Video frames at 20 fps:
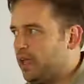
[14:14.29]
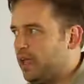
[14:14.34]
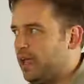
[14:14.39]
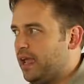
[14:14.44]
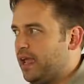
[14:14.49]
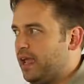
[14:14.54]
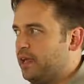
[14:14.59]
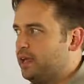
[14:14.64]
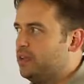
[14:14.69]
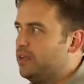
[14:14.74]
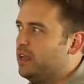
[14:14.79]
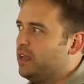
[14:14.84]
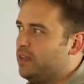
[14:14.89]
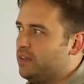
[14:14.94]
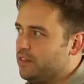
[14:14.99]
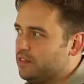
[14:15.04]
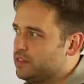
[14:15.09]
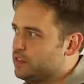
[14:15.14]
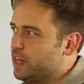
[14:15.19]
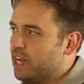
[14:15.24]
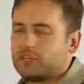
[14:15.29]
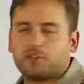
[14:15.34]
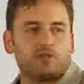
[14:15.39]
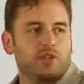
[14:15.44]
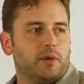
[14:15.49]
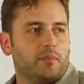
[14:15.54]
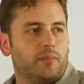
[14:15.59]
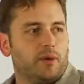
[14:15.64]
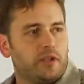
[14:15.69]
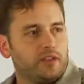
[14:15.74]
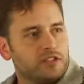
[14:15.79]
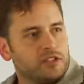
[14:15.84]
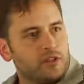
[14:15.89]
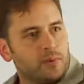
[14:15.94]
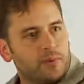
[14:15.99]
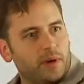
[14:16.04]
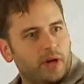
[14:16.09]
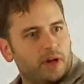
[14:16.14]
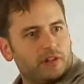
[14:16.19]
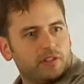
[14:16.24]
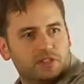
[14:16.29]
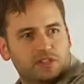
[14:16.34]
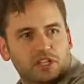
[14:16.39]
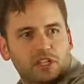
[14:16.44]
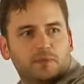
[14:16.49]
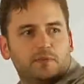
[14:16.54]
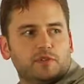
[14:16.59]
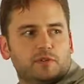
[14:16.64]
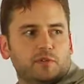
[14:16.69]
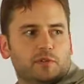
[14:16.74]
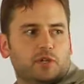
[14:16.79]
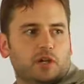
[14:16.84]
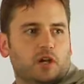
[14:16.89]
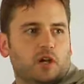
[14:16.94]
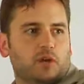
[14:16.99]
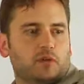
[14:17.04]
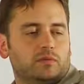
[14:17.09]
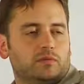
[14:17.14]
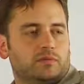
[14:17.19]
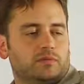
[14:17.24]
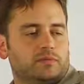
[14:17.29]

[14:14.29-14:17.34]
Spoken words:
and this is actually this is about as deep as we go.